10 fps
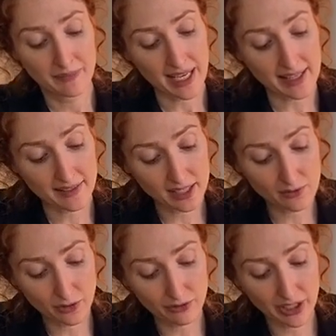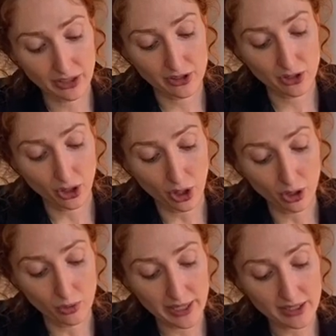And these 4 fingers are
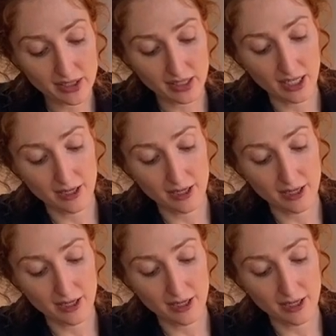always